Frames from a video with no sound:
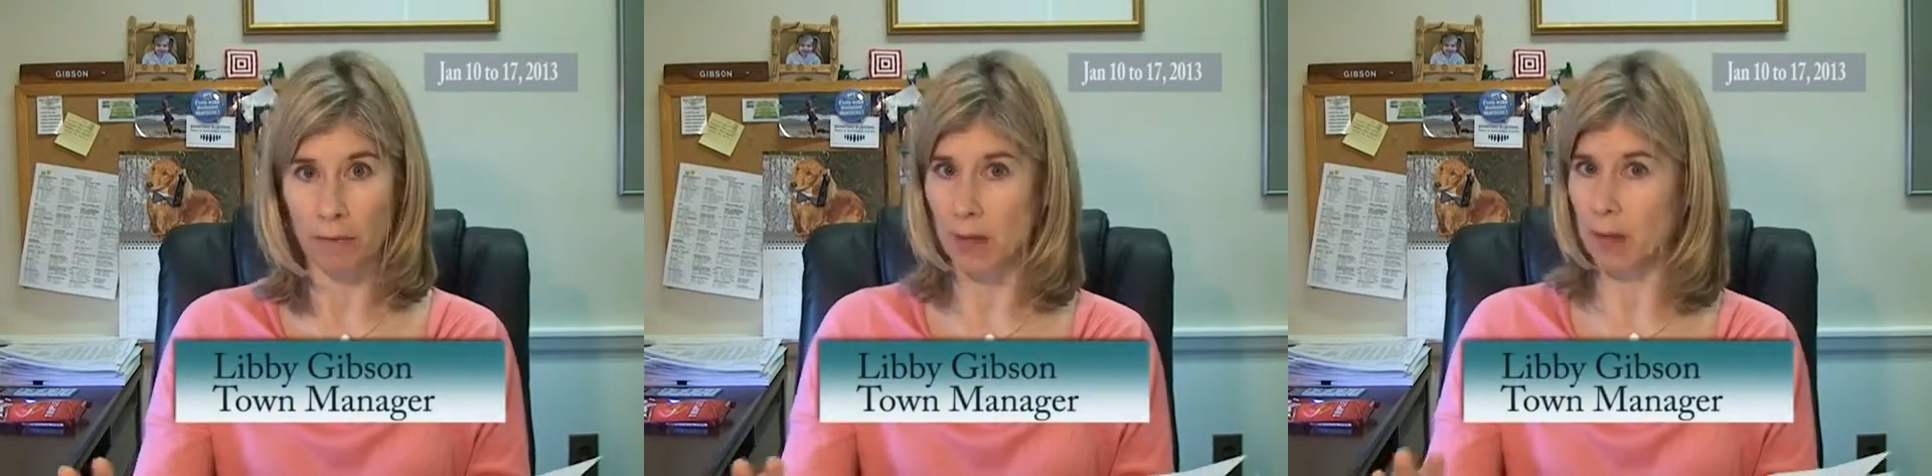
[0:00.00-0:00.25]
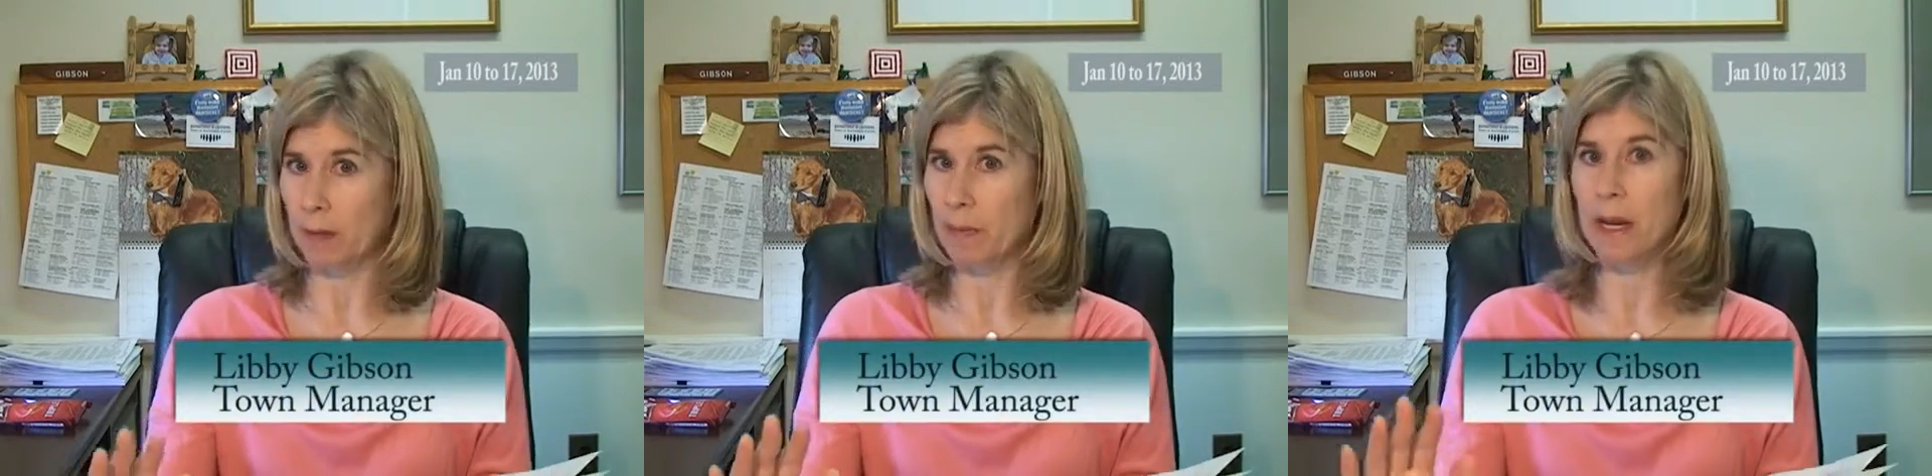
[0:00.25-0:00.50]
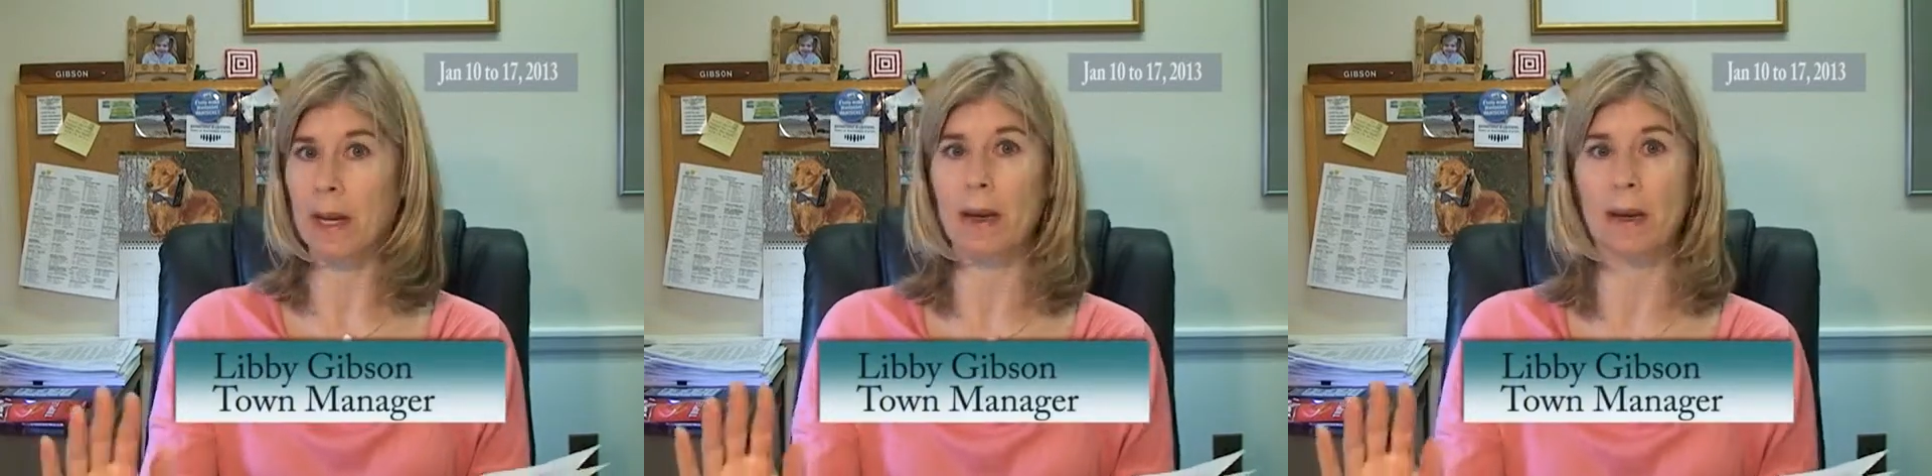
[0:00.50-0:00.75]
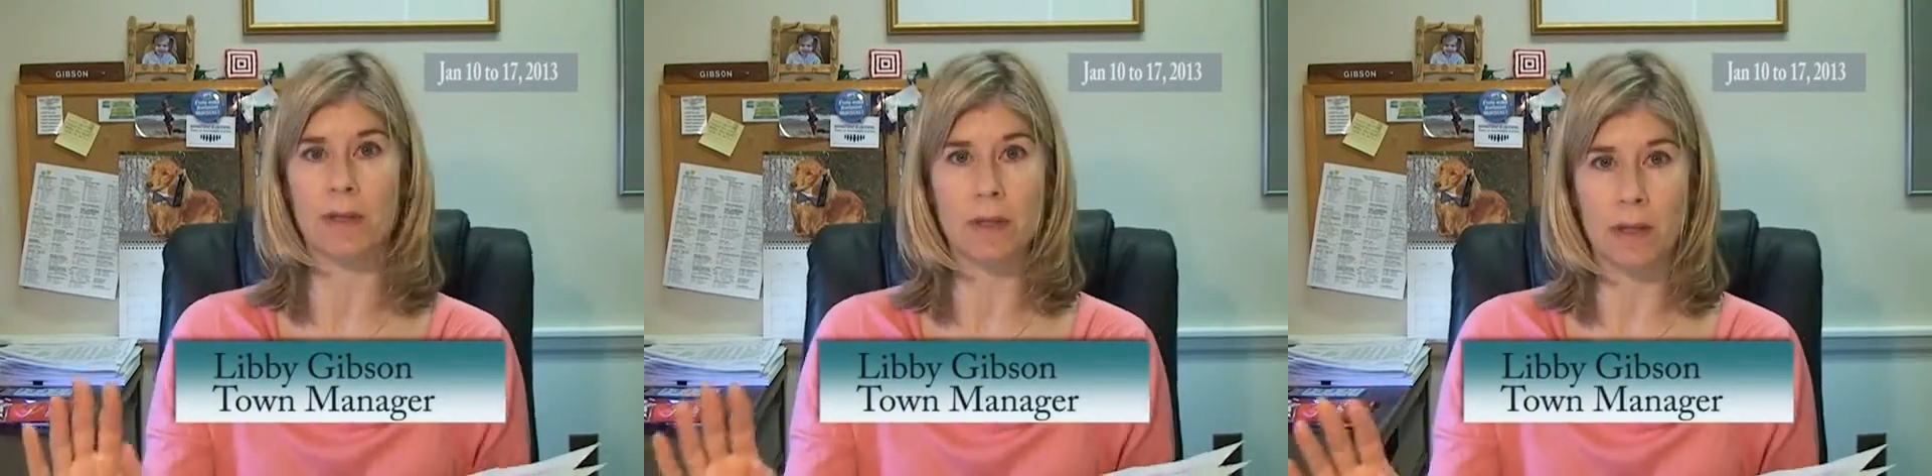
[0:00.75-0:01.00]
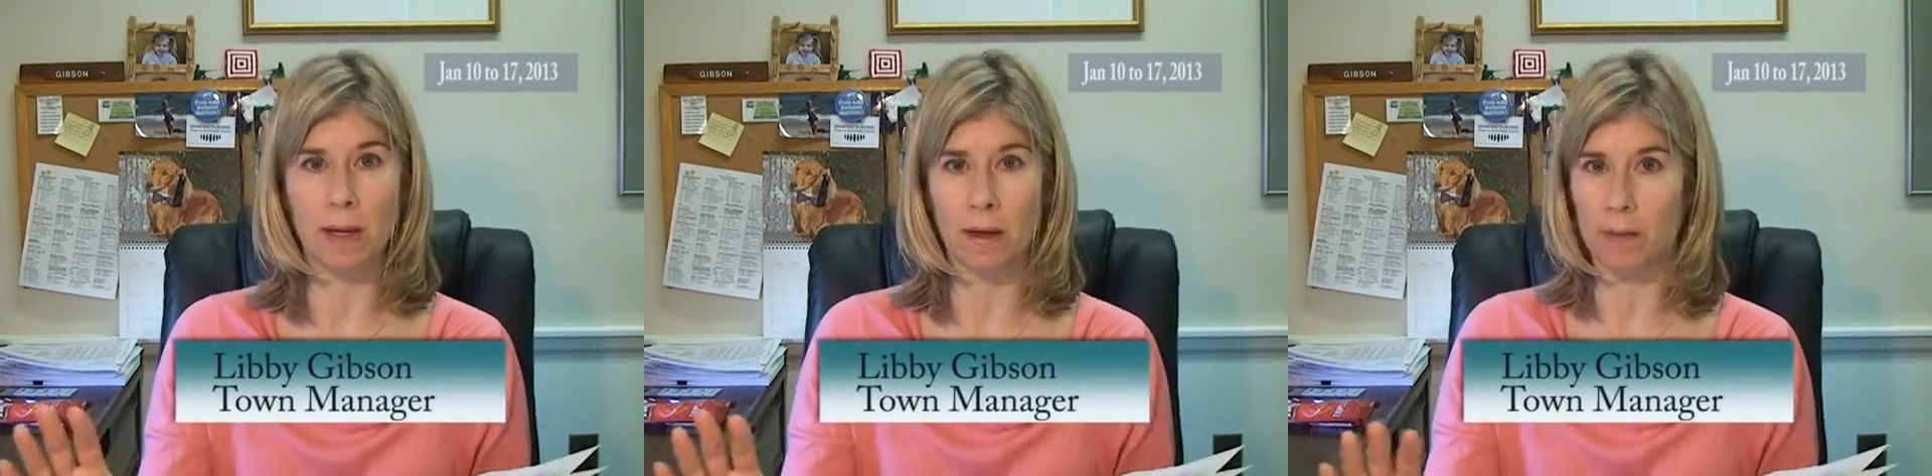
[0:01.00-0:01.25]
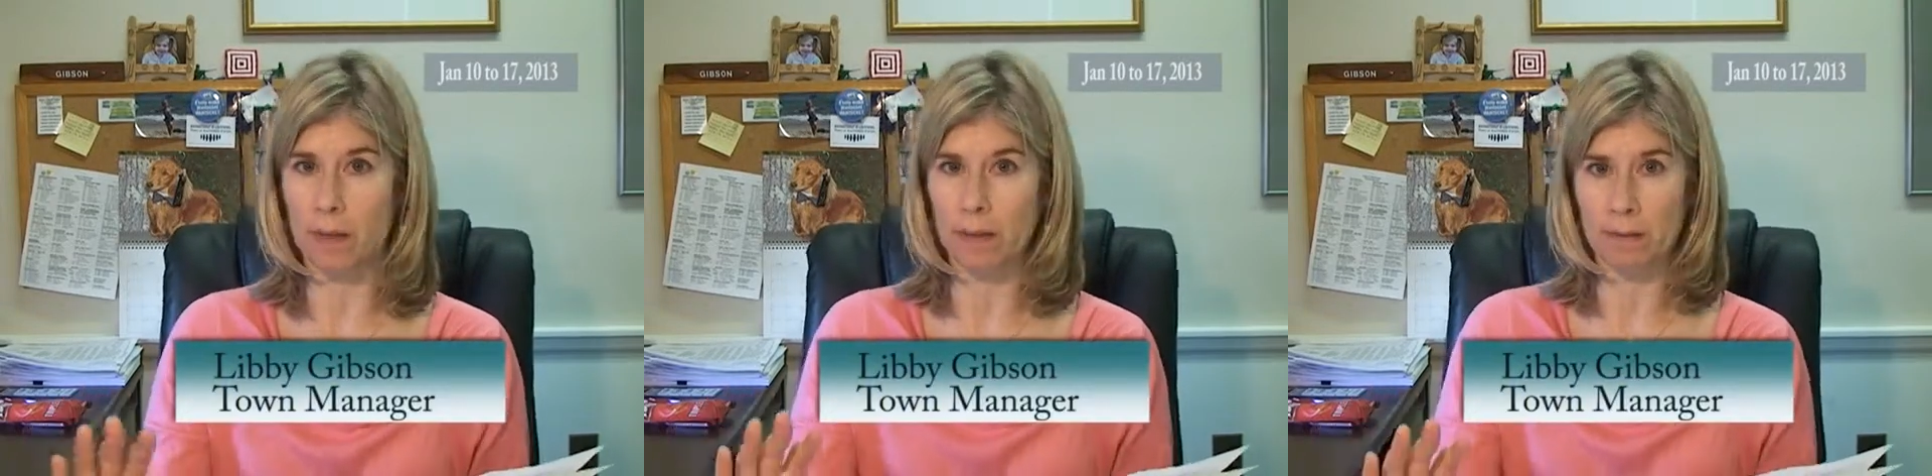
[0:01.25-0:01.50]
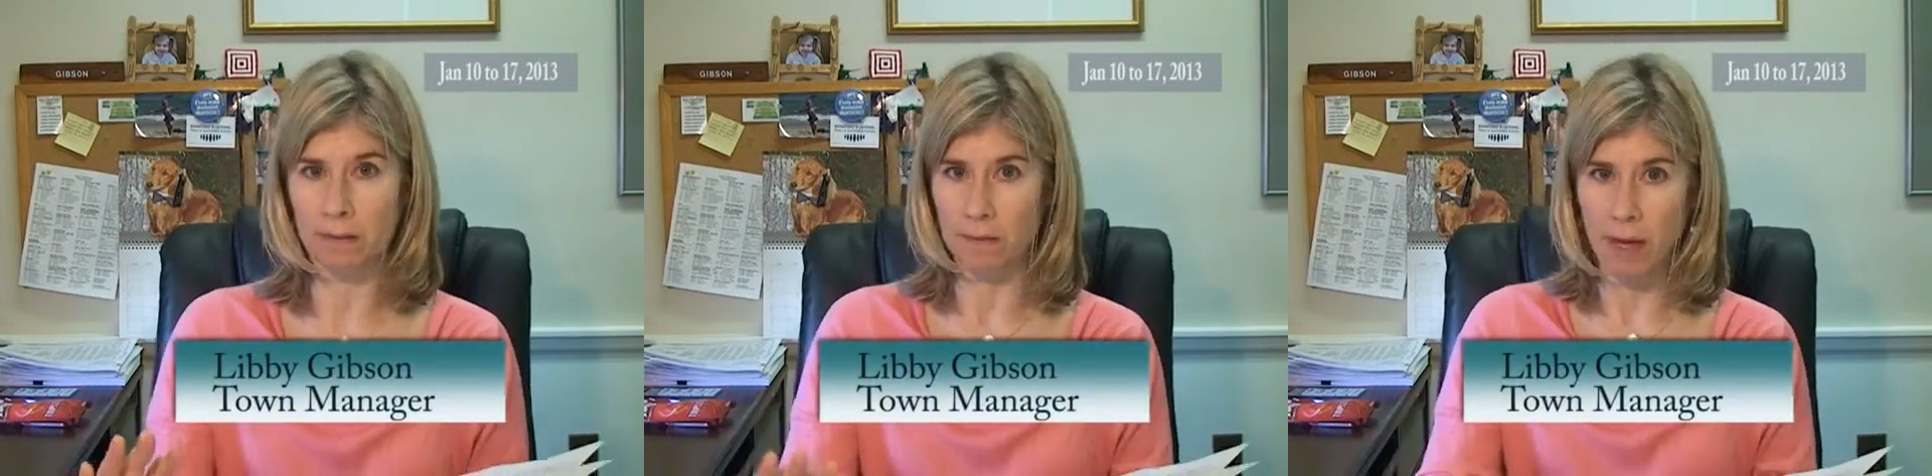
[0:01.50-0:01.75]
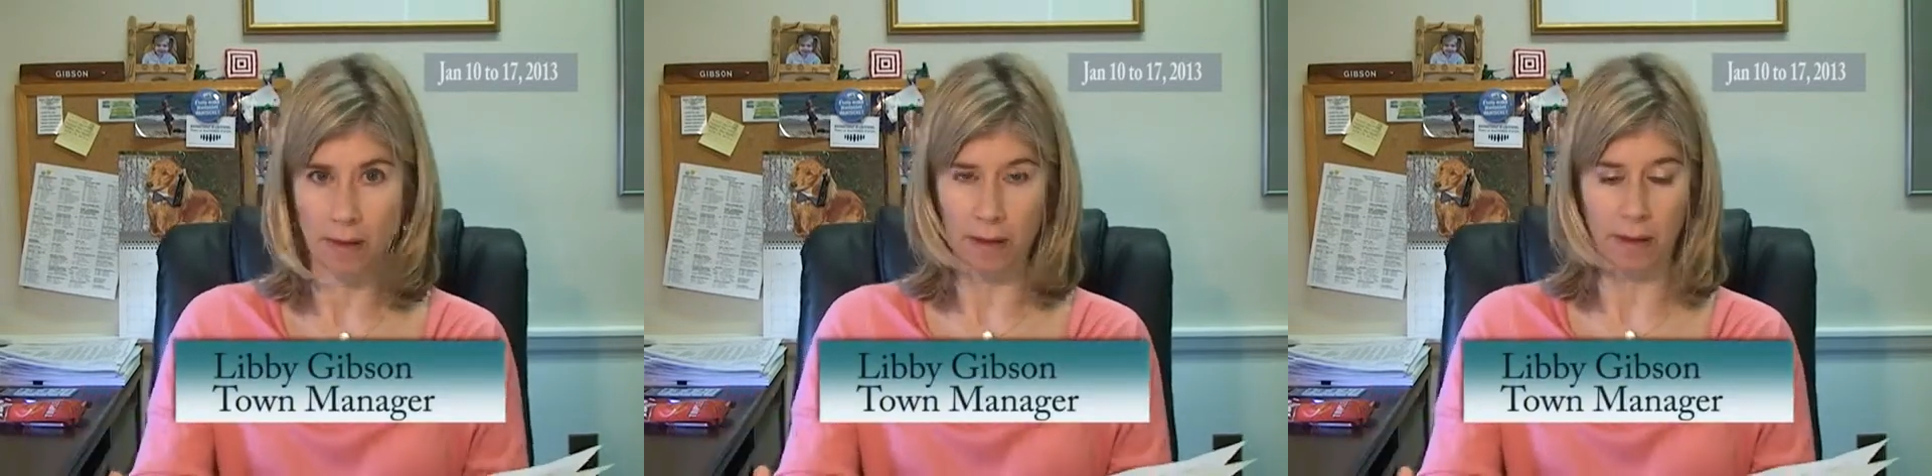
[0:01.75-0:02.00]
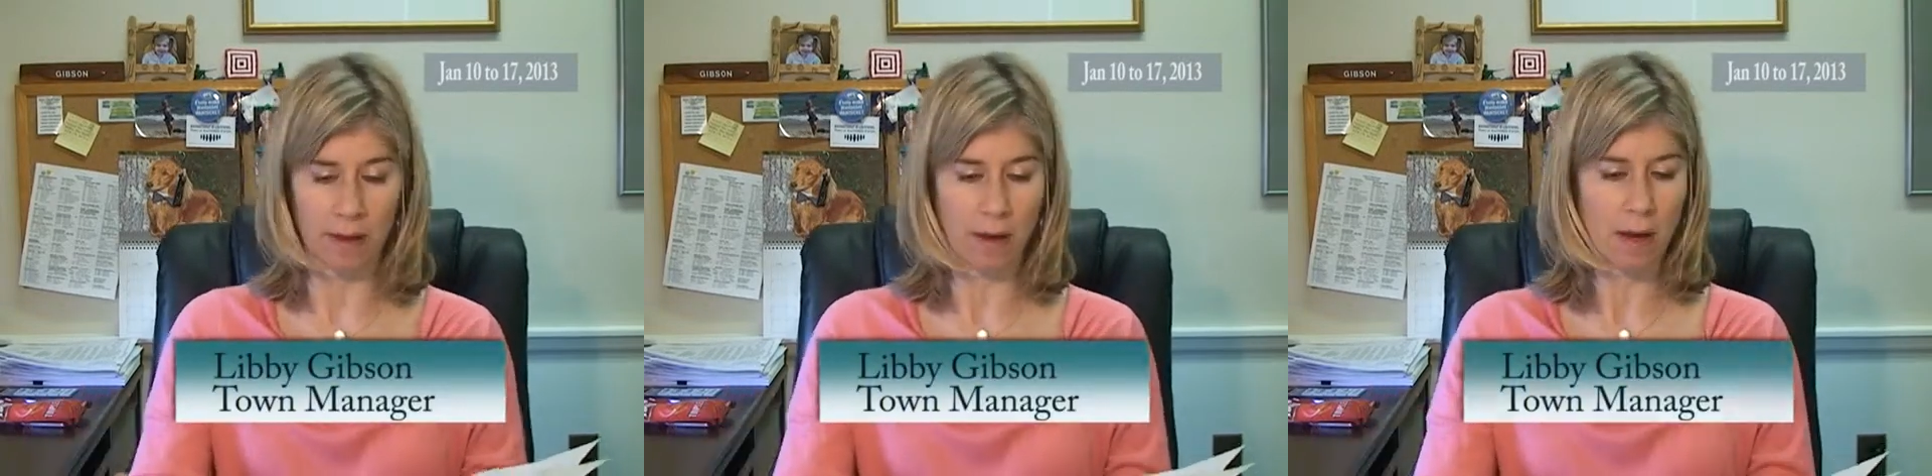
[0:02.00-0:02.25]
None of the meetings, nothing,